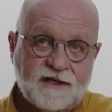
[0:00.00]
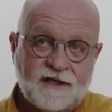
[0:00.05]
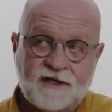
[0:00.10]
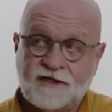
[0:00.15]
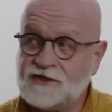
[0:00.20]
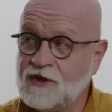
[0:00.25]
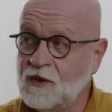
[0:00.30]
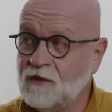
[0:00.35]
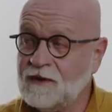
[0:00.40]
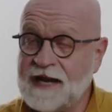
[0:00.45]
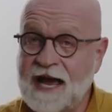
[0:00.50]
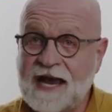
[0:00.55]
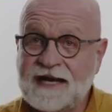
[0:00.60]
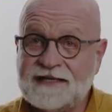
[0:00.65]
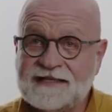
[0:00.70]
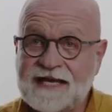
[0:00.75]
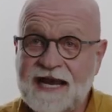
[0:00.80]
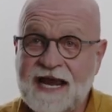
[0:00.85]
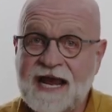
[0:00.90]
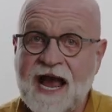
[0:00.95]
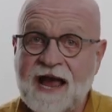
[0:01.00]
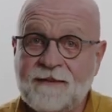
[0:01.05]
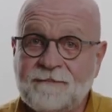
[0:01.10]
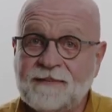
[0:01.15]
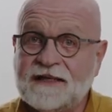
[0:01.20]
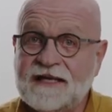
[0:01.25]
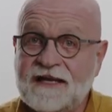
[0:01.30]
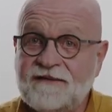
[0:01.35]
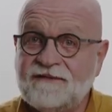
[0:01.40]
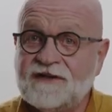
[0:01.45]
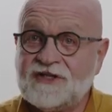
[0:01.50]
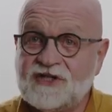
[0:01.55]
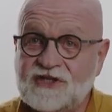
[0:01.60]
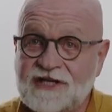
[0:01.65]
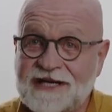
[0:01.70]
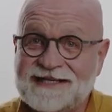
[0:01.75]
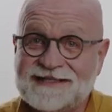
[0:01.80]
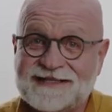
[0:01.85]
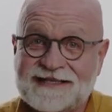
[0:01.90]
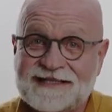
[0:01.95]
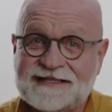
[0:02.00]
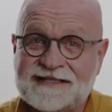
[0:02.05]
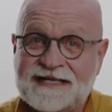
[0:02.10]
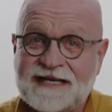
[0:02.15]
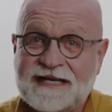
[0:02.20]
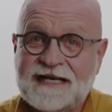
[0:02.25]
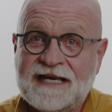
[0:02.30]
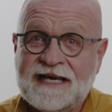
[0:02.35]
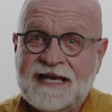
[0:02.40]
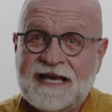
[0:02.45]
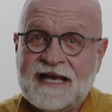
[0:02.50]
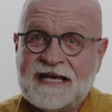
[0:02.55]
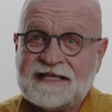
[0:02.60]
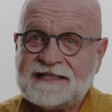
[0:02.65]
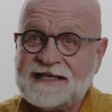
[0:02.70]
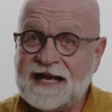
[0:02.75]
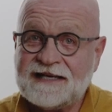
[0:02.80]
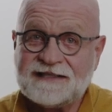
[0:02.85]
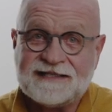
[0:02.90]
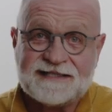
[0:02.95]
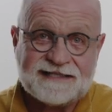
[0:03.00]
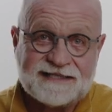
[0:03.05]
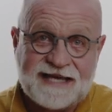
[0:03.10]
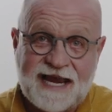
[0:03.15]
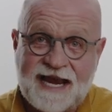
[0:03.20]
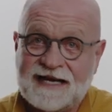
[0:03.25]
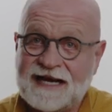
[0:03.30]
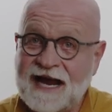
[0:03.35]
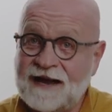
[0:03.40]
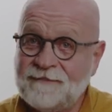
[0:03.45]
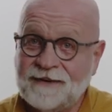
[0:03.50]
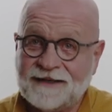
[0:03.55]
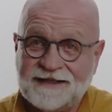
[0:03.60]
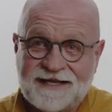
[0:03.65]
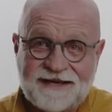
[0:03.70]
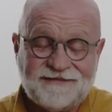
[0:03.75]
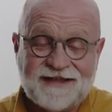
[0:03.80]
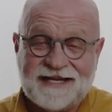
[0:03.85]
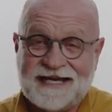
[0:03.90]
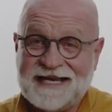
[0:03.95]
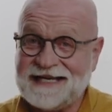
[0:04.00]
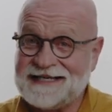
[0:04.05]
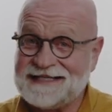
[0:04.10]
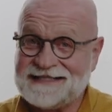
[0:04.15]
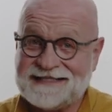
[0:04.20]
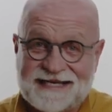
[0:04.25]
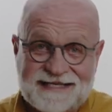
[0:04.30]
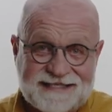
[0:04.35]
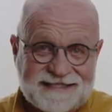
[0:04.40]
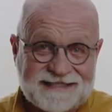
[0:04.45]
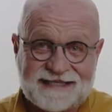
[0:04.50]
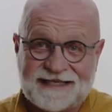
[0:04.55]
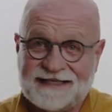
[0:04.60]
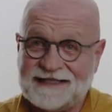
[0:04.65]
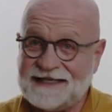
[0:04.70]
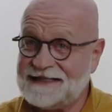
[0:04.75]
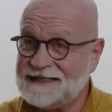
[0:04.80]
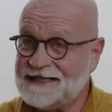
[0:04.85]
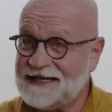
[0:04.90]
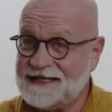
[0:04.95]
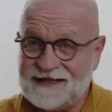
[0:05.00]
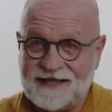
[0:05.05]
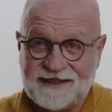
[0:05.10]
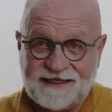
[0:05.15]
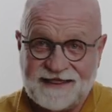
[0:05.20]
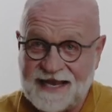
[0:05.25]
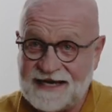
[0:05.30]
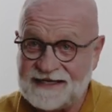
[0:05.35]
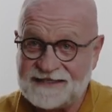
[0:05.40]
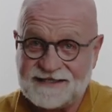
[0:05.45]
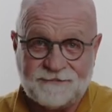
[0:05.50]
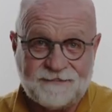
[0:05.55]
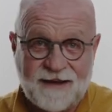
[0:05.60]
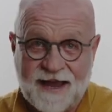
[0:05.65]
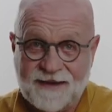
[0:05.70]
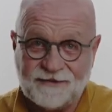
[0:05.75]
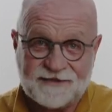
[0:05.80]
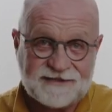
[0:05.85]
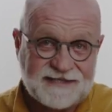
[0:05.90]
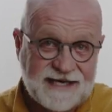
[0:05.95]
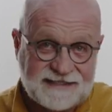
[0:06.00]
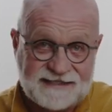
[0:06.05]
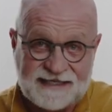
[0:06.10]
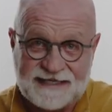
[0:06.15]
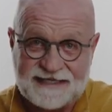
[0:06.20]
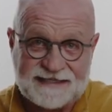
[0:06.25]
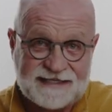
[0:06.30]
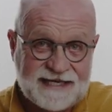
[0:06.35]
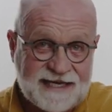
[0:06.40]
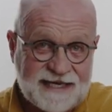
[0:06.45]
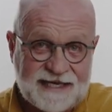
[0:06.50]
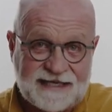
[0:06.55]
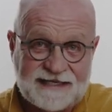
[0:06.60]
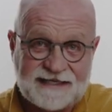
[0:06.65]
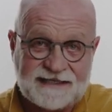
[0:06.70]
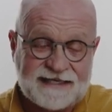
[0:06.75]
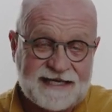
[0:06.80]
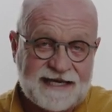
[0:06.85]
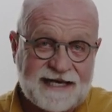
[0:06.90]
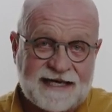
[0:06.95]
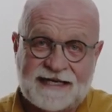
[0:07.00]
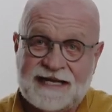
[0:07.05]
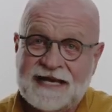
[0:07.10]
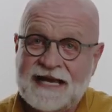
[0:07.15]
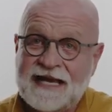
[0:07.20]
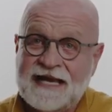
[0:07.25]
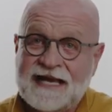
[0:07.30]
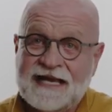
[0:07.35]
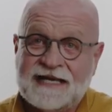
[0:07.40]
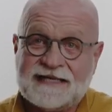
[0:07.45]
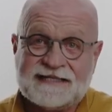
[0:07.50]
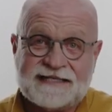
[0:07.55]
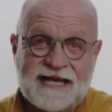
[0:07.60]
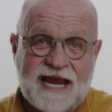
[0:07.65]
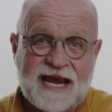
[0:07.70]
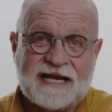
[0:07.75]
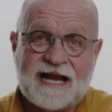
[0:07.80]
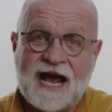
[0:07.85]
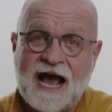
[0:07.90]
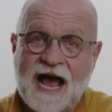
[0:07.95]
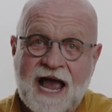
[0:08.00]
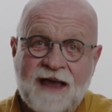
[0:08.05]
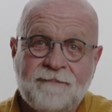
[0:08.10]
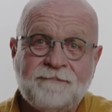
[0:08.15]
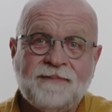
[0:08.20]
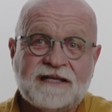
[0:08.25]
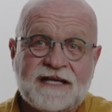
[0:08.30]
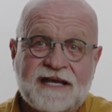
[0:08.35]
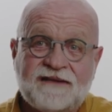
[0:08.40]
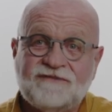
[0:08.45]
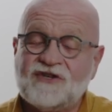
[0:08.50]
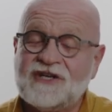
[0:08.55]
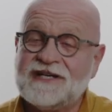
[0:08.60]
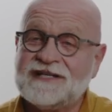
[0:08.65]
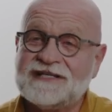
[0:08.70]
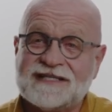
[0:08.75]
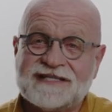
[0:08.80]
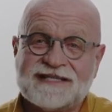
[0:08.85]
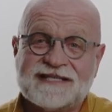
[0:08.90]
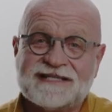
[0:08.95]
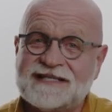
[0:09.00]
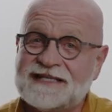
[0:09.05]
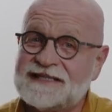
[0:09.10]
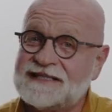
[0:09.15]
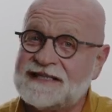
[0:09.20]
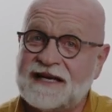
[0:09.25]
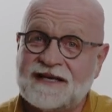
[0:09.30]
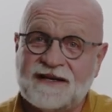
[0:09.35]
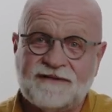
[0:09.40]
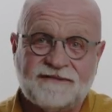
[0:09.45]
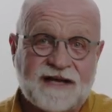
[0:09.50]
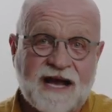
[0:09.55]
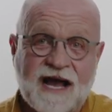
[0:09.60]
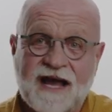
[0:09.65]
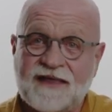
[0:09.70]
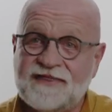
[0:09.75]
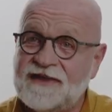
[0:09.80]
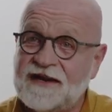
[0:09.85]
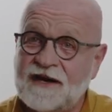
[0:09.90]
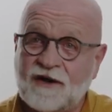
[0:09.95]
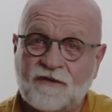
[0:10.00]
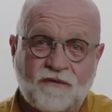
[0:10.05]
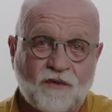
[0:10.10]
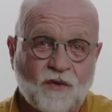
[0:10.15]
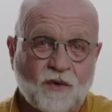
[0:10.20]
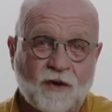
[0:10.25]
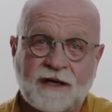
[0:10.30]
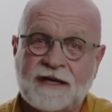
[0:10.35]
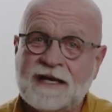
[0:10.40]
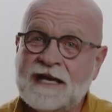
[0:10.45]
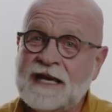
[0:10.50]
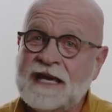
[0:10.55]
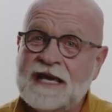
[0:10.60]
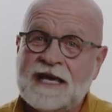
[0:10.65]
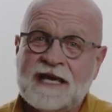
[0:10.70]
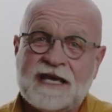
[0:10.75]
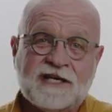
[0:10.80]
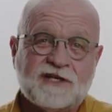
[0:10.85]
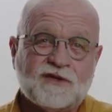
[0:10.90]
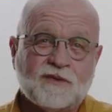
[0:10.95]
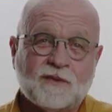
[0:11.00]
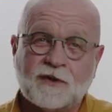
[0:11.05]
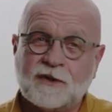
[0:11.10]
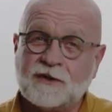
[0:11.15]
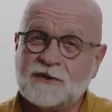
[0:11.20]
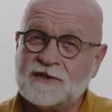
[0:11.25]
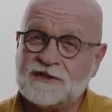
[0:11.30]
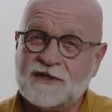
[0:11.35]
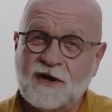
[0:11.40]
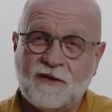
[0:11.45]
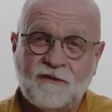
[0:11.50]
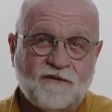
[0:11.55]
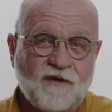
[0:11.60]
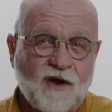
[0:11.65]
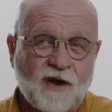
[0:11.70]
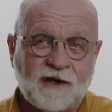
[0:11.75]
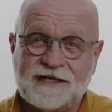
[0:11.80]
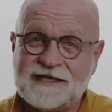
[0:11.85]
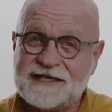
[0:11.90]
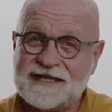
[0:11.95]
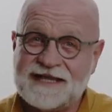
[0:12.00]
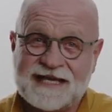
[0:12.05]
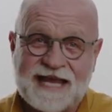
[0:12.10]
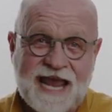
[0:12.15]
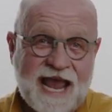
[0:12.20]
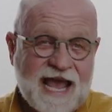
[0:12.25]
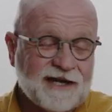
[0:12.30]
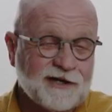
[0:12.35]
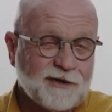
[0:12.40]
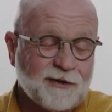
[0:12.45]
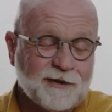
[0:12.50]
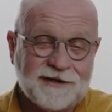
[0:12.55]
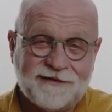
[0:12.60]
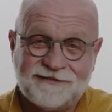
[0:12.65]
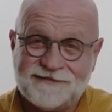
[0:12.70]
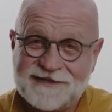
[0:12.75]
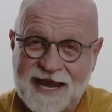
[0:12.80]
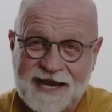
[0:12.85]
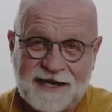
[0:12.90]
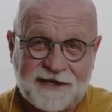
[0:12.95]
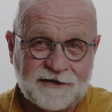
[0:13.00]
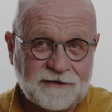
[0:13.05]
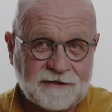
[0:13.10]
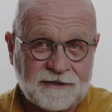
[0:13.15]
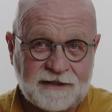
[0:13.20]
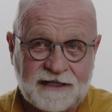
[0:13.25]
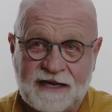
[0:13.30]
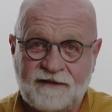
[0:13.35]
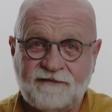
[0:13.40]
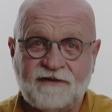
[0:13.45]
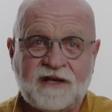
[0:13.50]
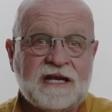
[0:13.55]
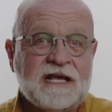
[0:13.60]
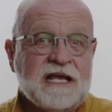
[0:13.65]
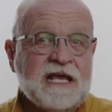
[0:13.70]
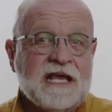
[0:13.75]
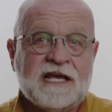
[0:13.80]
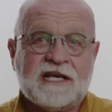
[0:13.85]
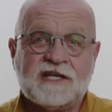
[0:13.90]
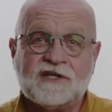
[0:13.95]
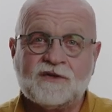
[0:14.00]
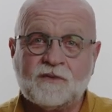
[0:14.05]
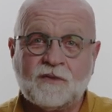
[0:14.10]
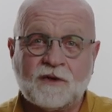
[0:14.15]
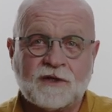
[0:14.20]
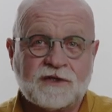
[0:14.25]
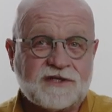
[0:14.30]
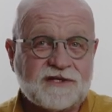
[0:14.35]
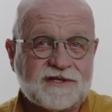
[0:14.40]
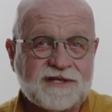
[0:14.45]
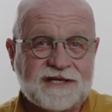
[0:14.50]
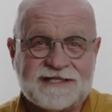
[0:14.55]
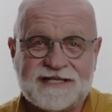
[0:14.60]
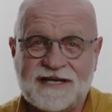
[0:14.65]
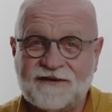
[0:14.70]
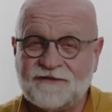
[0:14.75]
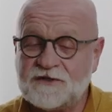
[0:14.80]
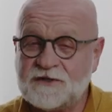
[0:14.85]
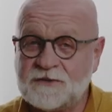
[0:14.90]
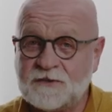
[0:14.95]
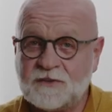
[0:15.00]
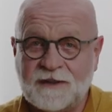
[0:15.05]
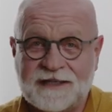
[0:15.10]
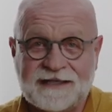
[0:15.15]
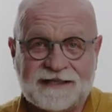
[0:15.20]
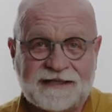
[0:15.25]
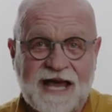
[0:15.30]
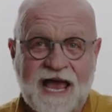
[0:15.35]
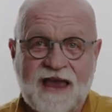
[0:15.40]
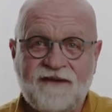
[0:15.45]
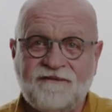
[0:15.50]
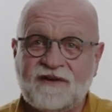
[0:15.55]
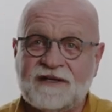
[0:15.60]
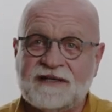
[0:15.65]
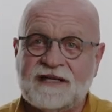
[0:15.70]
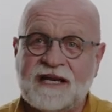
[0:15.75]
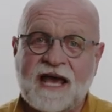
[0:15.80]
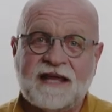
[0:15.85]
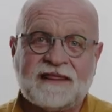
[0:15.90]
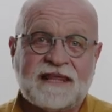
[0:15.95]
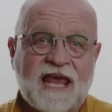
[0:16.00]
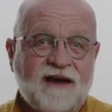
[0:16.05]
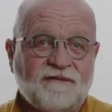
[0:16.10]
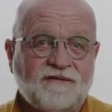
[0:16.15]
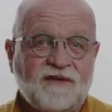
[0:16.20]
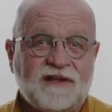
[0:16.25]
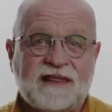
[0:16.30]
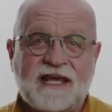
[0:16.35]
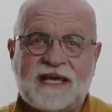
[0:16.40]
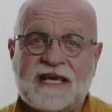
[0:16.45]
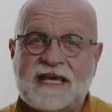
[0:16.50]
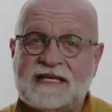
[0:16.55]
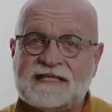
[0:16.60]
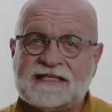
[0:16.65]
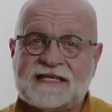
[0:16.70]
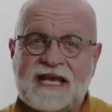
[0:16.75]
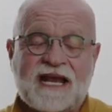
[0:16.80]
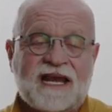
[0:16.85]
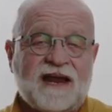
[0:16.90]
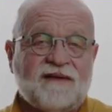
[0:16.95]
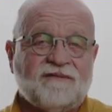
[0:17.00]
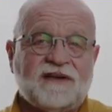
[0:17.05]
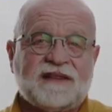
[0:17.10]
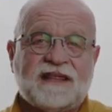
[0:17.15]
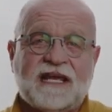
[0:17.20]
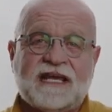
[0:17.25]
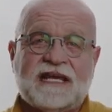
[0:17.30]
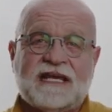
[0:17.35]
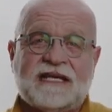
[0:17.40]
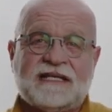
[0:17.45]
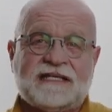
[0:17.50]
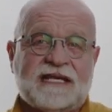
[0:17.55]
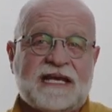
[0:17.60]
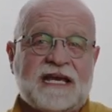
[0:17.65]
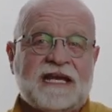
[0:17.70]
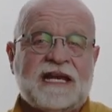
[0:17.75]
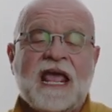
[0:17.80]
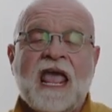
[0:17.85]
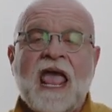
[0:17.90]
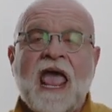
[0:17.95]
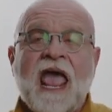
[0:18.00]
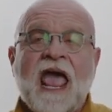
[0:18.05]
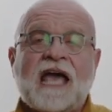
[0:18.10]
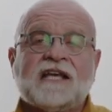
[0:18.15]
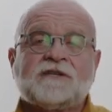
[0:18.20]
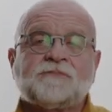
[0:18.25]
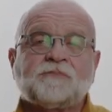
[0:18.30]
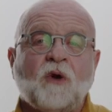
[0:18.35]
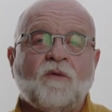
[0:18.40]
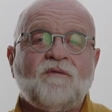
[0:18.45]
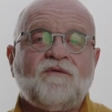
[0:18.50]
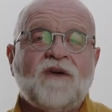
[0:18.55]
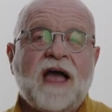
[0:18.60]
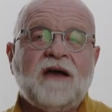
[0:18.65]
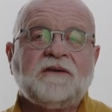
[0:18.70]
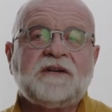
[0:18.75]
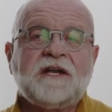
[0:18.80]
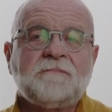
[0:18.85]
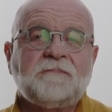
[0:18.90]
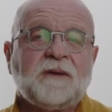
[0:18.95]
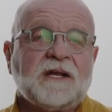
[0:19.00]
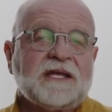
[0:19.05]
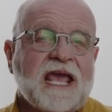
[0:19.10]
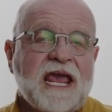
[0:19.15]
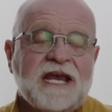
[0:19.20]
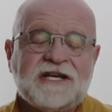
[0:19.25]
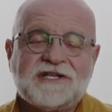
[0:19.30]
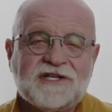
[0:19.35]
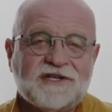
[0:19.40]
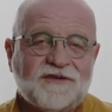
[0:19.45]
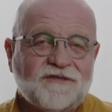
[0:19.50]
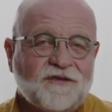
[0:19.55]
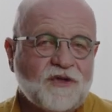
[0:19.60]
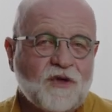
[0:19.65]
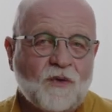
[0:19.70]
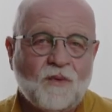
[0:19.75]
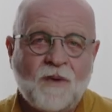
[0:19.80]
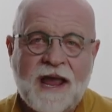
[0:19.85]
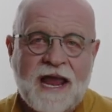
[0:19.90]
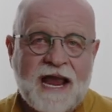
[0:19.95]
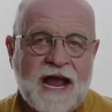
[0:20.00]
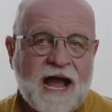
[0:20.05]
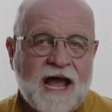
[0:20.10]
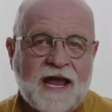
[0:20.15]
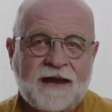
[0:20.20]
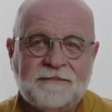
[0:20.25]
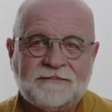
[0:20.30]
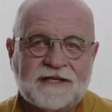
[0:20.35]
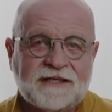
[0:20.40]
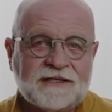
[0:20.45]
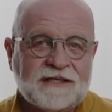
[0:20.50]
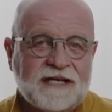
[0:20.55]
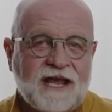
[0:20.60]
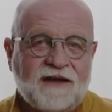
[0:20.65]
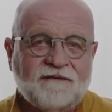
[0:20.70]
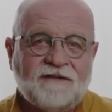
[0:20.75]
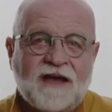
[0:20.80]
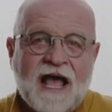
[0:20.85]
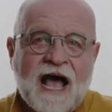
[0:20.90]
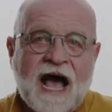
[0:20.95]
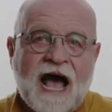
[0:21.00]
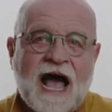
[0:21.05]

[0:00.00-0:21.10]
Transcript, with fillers: So when I say I believe in Jesus, is not just saying, I believe that he existed and did the things the Bible says he did, did. It's saying, I believe Jesus is the Son of God. Therefore, his words don't fall into the category of take it or leave it. His words are the difference between life and death. Everything he said, everything he did has profound implications for the way I am to live.